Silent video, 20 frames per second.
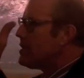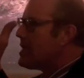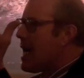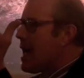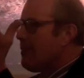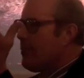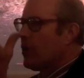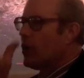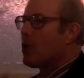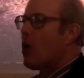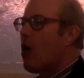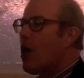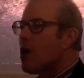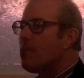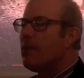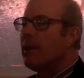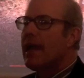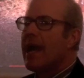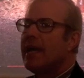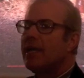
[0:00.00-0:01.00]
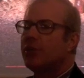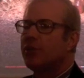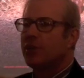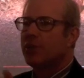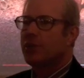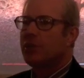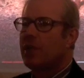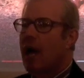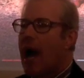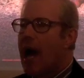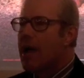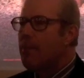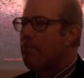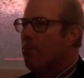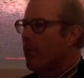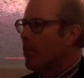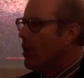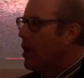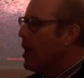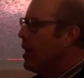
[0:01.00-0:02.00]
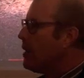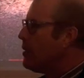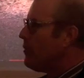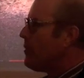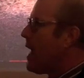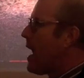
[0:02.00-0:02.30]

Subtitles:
have a carbonaceous diaper under